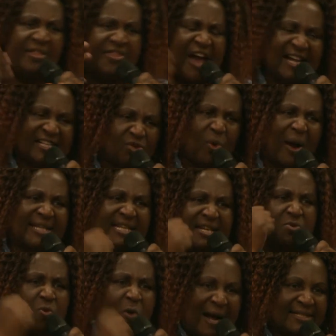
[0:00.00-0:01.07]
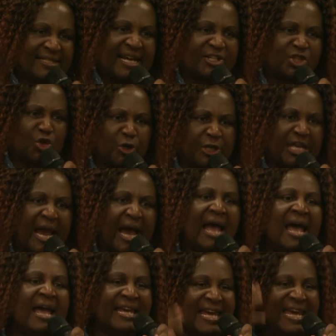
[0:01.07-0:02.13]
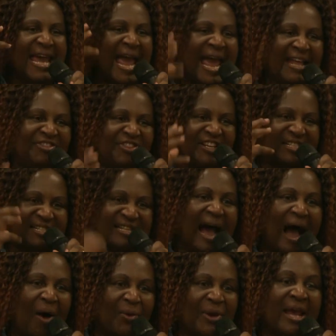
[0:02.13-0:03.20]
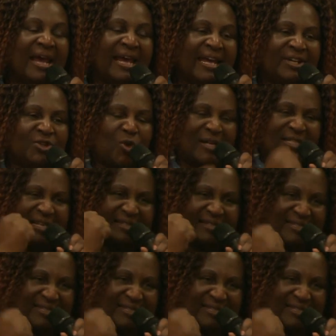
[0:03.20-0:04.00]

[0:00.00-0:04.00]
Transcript: That's what he wanted to hear. He heard the sound. It was a